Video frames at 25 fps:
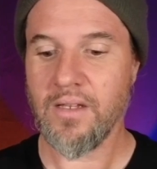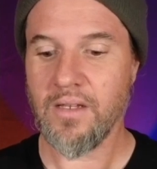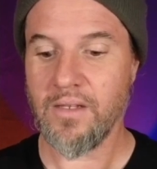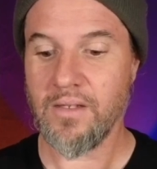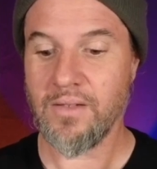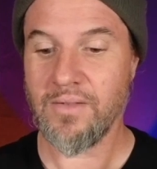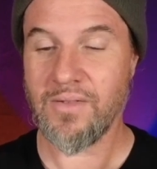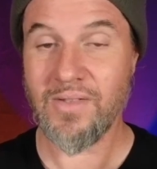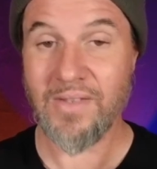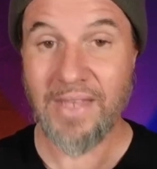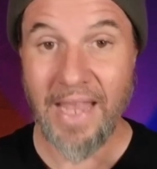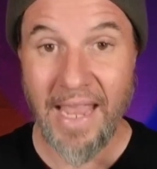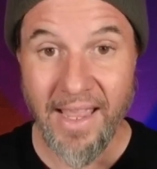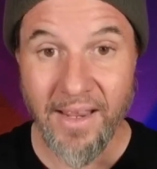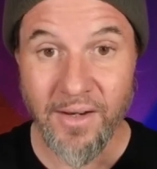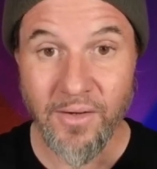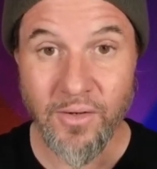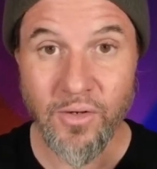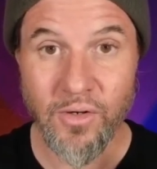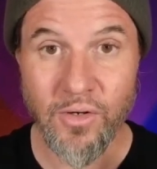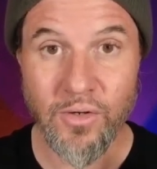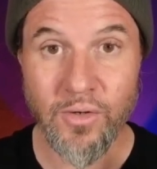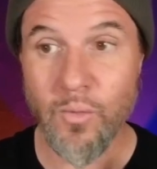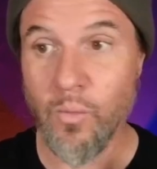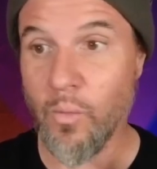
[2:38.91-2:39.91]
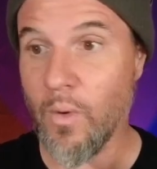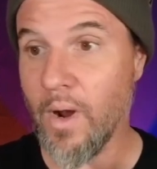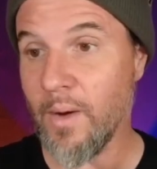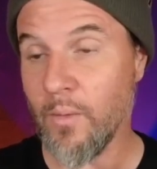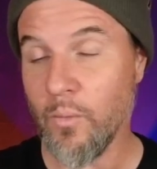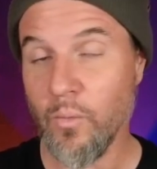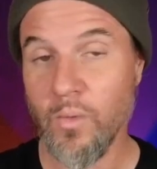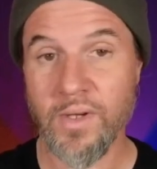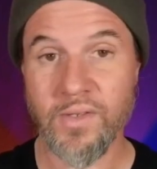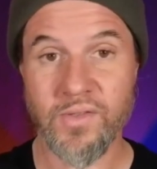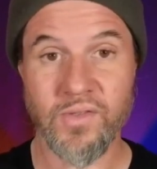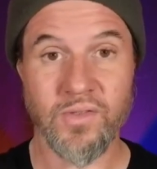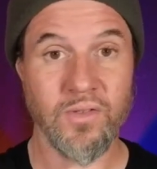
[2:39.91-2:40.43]
standard, what
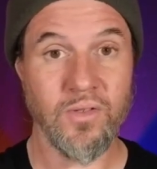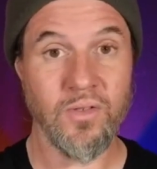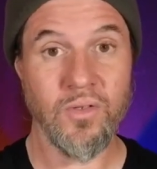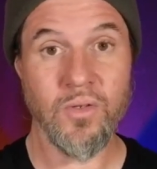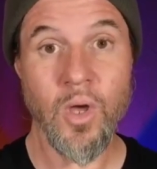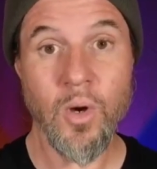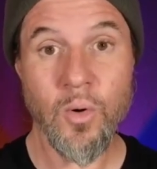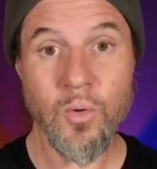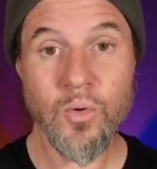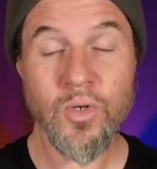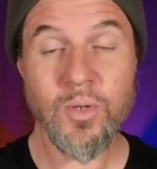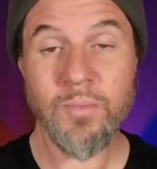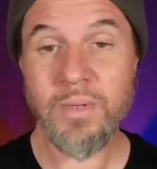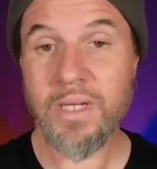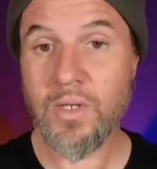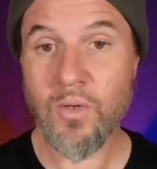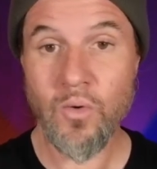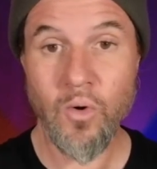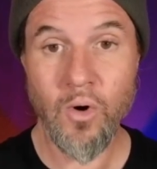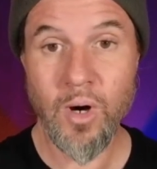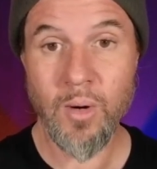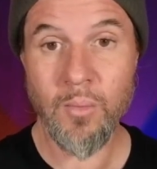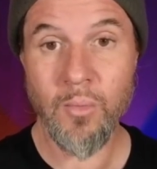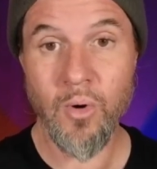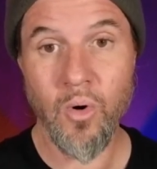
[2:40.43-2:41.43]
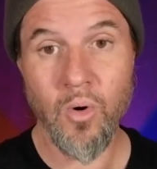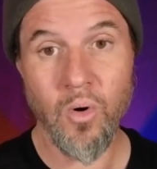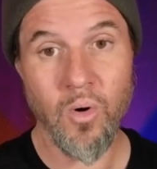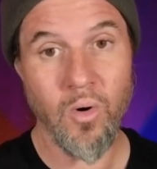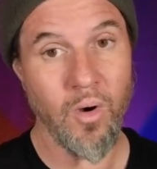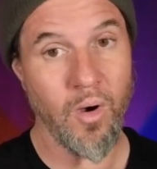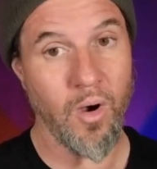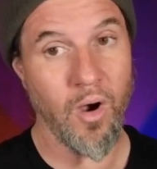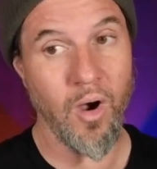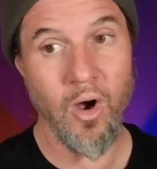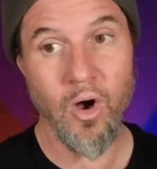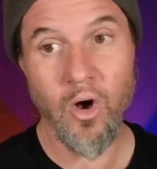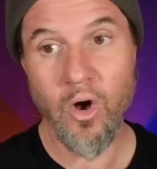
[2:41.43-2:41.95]
was known to be normal
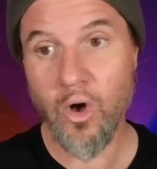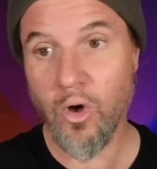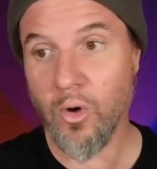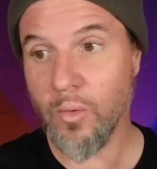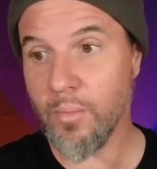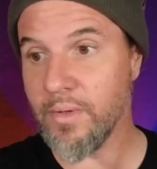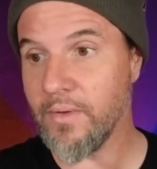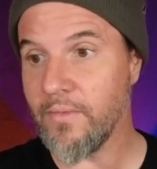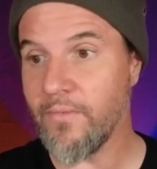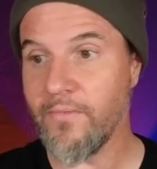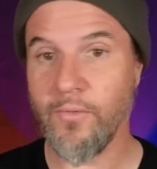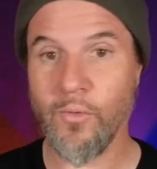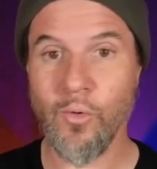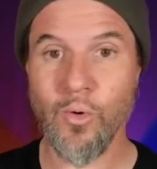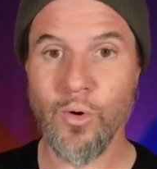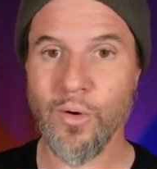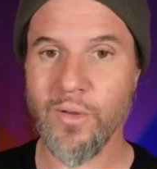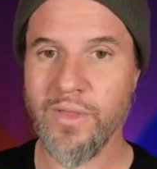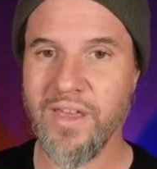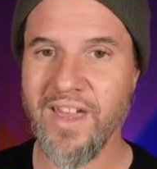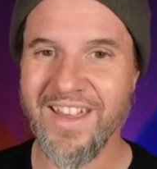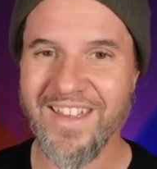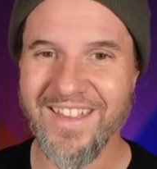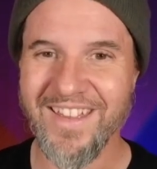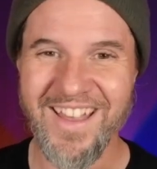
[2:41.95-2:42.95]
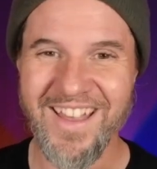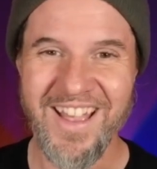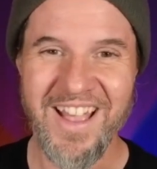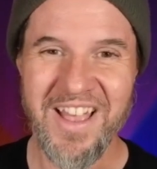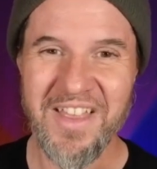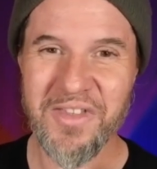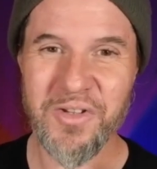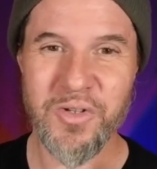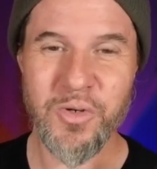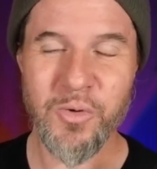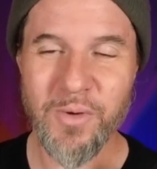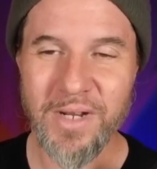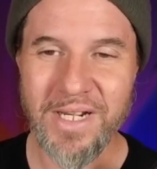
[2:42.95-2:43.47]
all before the,
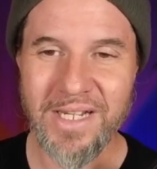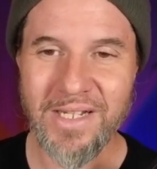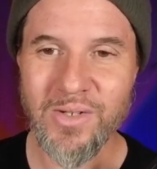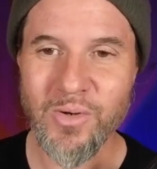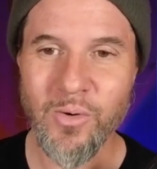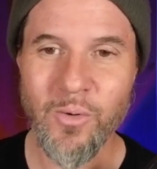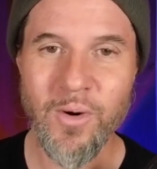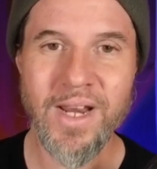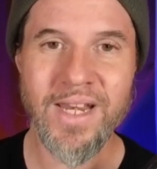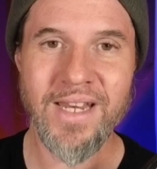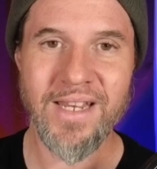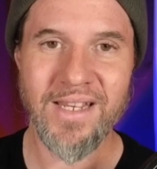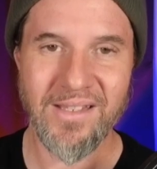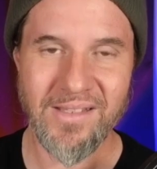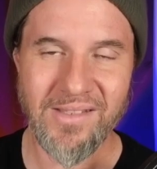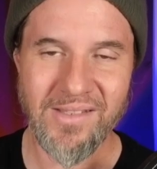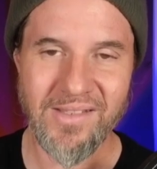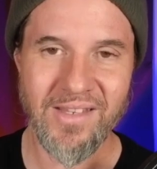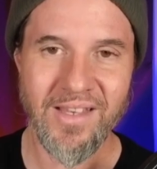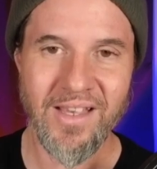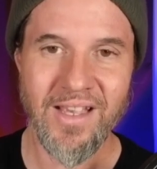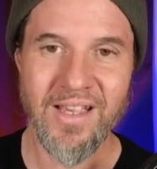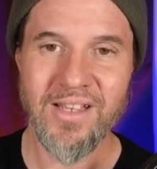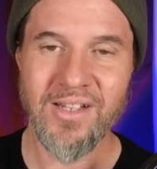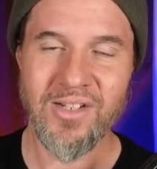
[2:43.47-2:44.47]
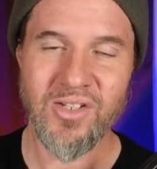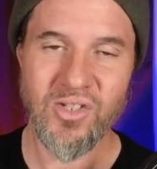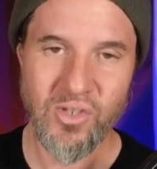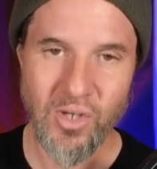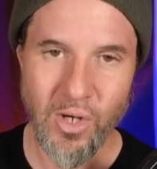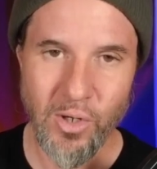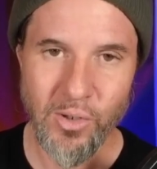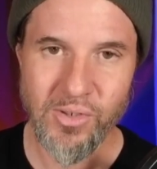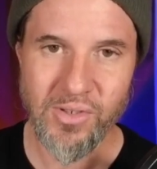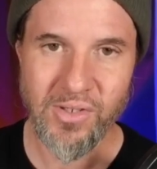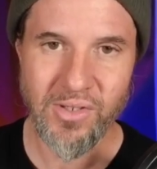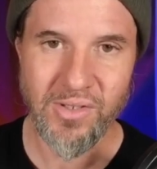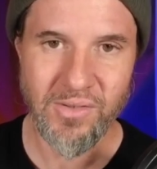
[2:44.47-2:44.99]
the 2020s
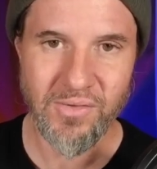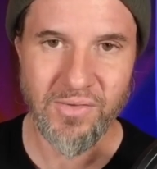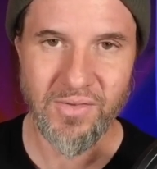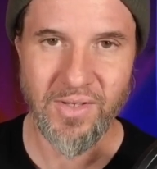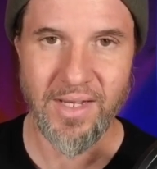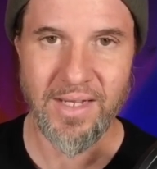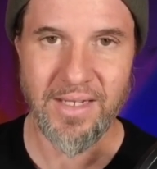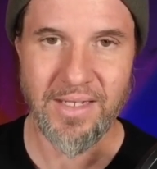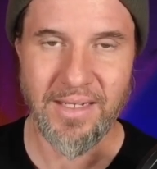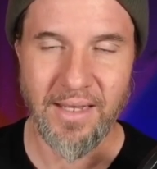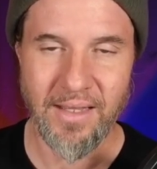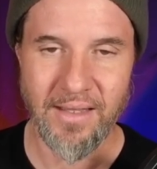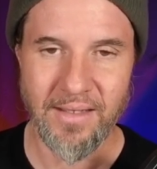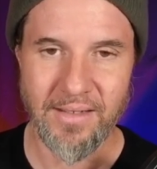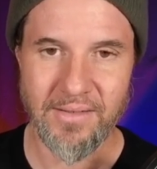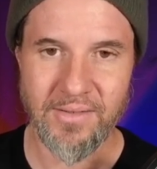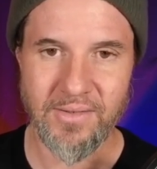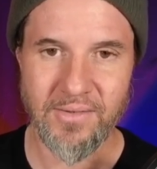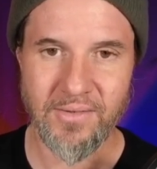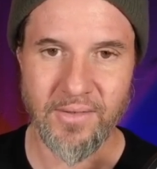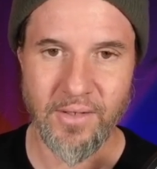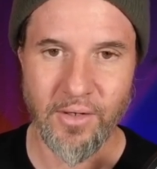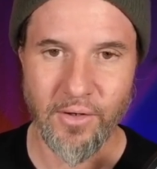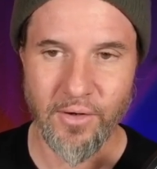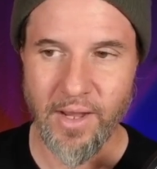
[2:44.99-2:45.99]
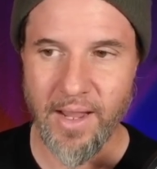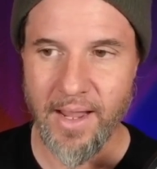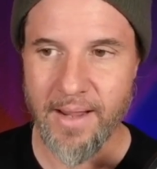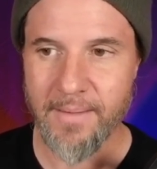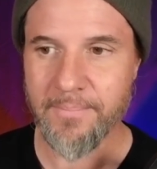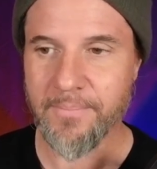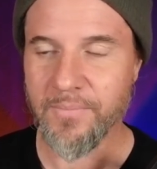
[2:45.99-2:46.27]
dosage of psychedelics. Okay.